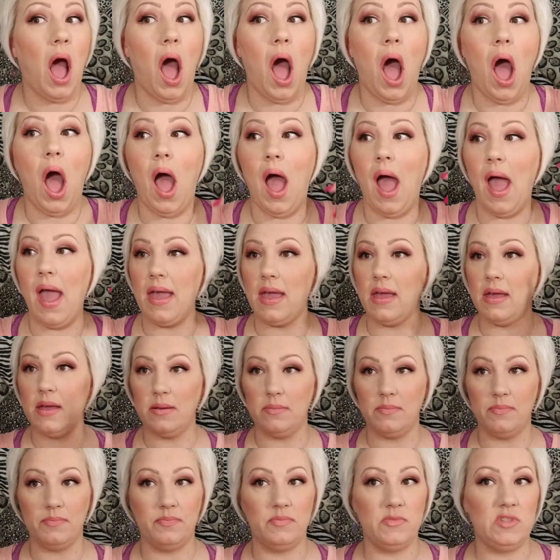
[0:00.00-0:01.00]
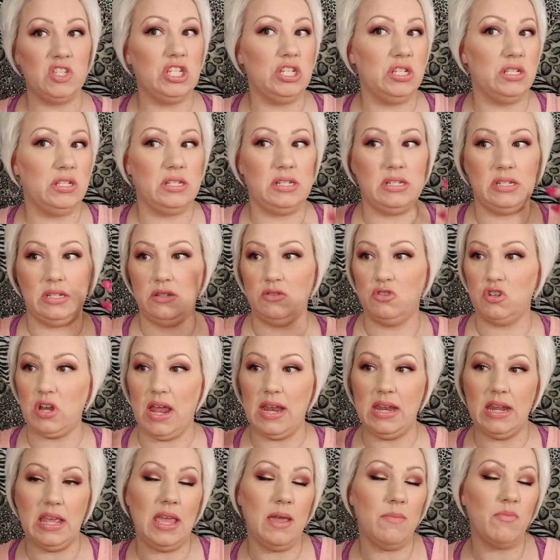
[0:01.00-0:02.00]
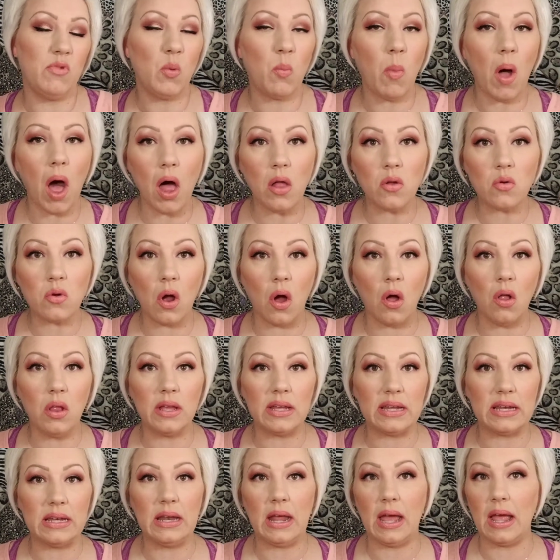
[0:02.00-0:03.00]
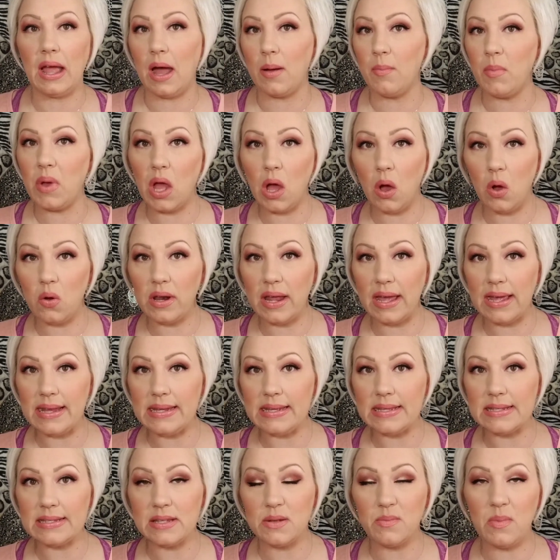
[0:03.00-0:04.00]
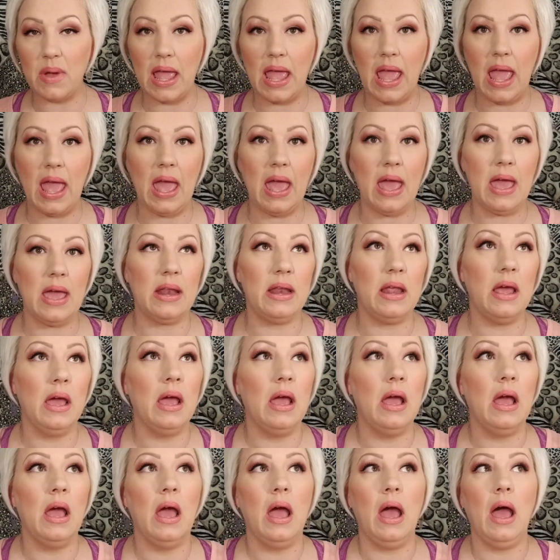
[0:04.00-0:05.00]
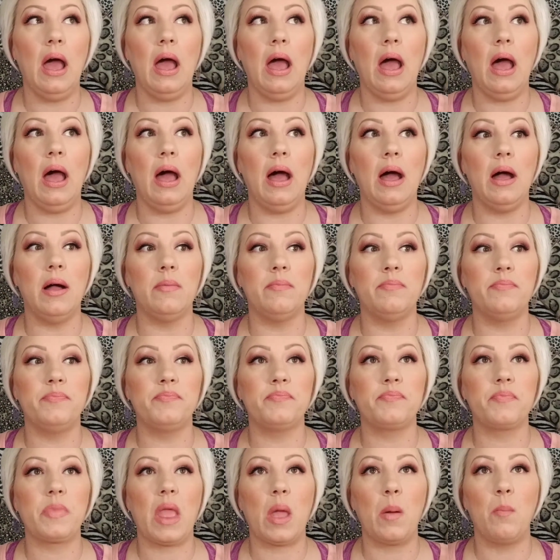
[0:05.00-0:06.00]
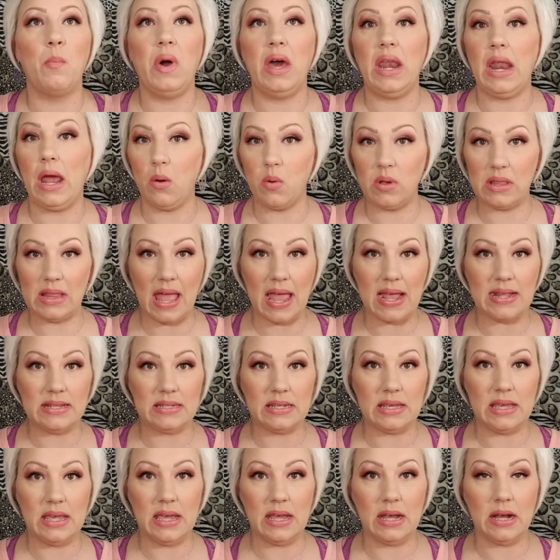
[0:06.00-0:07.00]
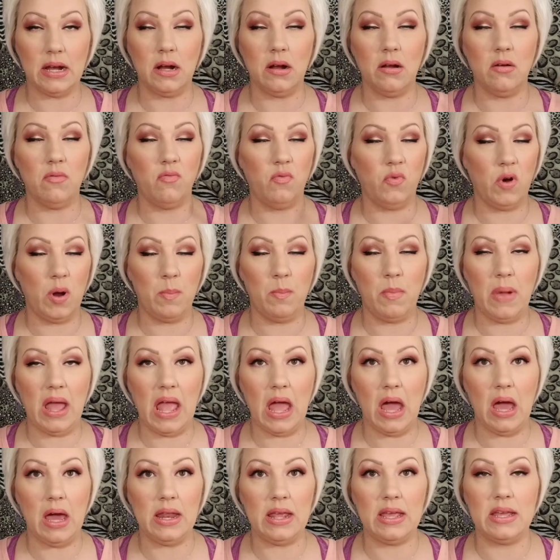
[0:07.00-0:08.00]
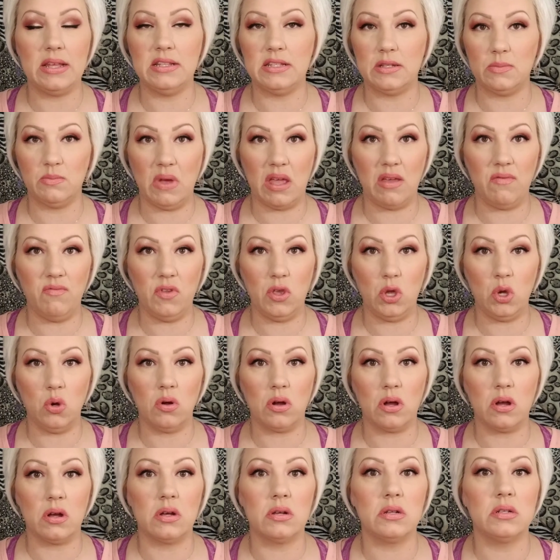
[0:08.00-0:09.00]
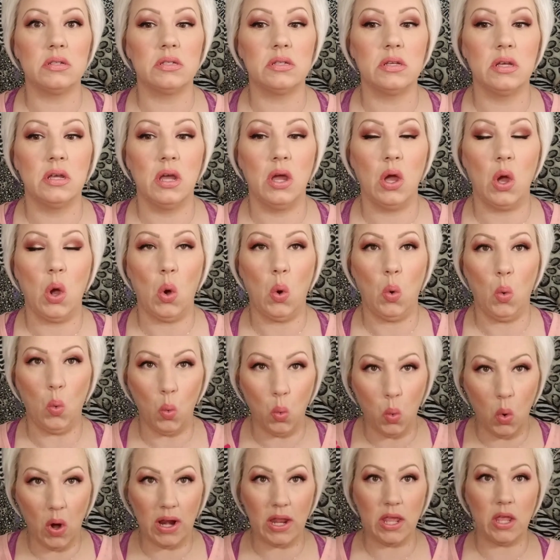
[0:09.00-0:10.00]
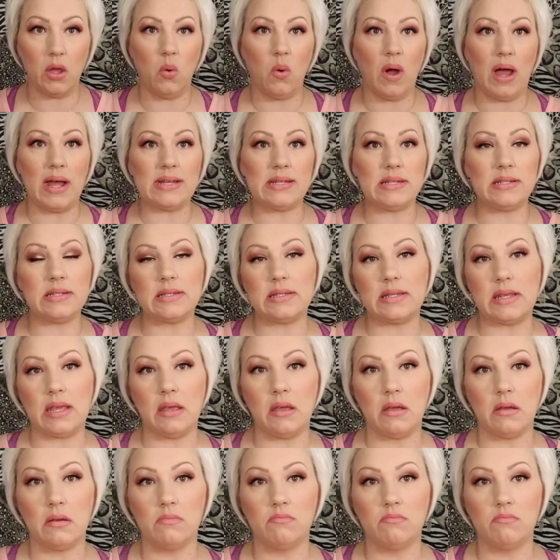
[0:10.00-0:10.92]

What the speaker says: I am just trying to keep the ball rolling. I got my own ideas in my head, but I would like to hear from my audience, my viewers. What do you want to see?